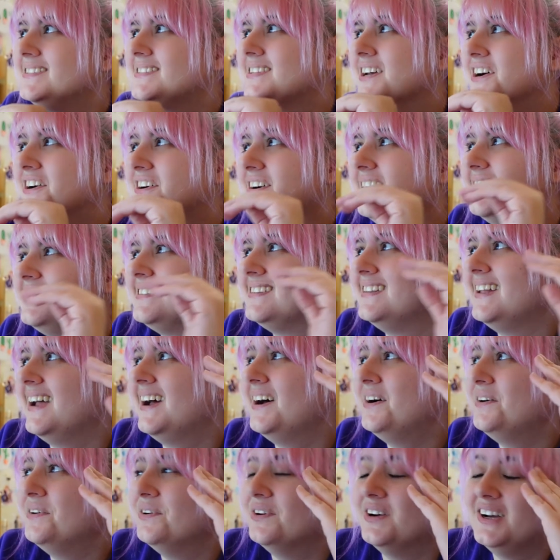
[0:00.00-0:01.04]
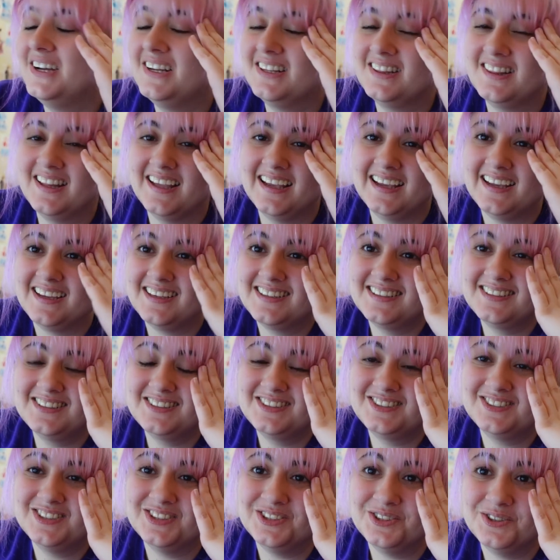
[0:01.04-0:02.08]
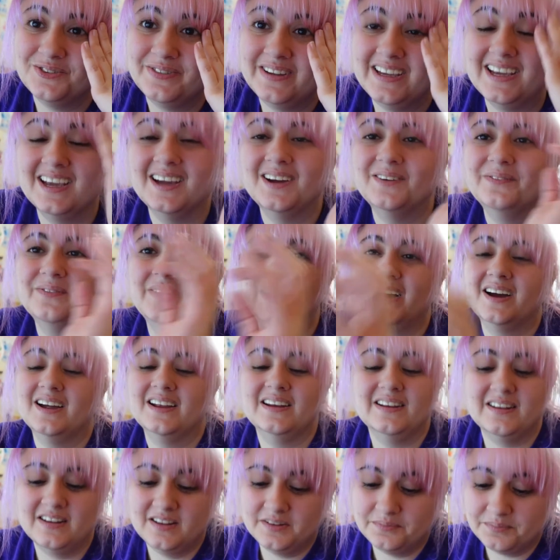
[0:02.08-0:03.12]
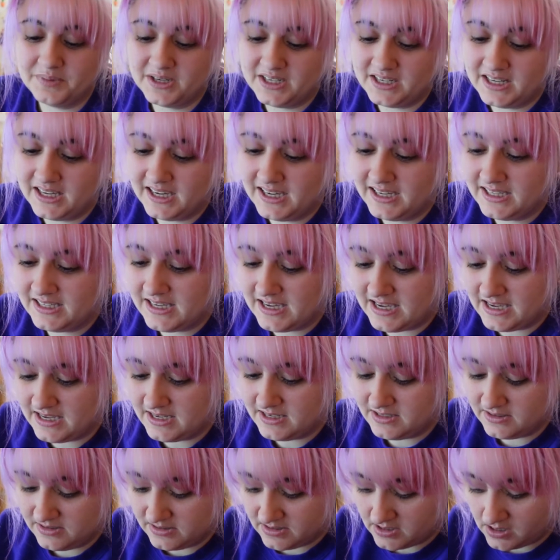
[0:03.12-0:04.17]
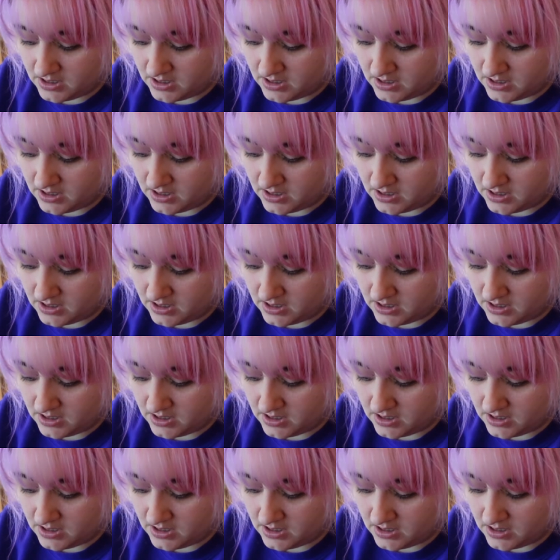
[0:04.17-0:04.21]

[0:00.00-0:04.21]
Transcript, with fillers: so it's now like 2 p.m. on Monday, and